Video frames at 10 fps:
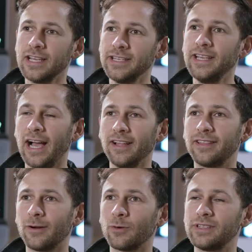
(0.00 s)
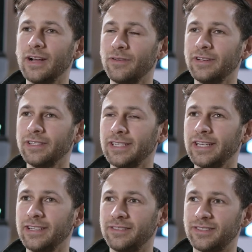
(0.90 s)
Yeah, there were
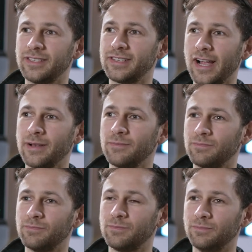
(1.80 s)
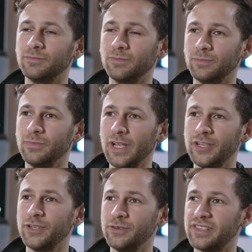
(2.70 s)
definitely design
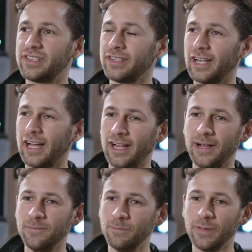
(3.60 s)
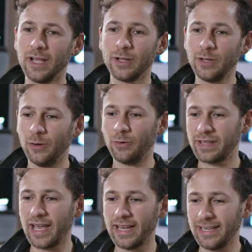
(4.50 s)
issues,
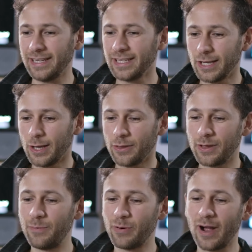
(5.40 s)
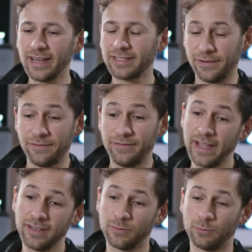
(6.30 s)
with getting the product to
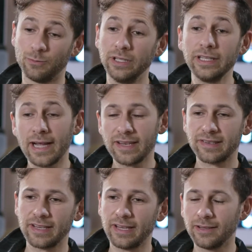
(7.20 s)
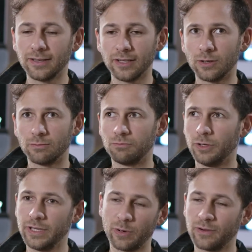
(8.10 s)
fit really nicely,
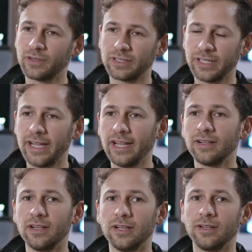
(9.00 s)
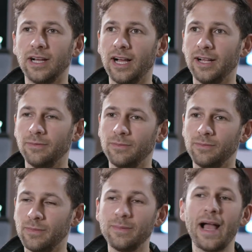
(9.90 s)
really perfectly,
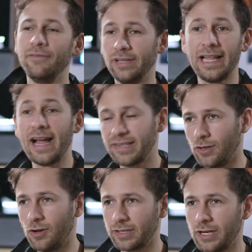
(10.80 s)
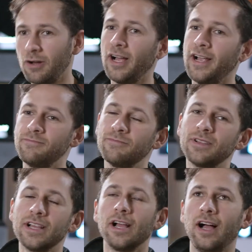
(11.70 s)
have it last a long time,
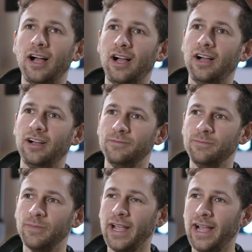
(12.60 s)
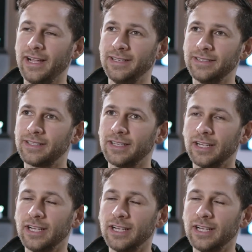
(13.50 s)
and